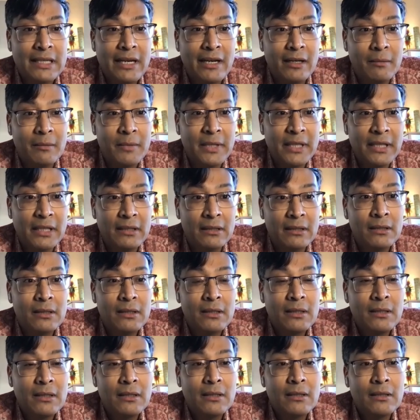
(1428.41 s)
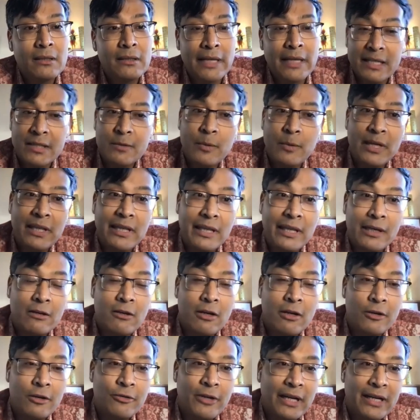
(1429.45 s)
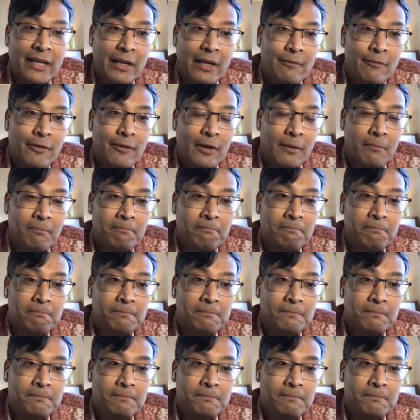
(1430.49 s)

Caribbean, guess where that contract came from?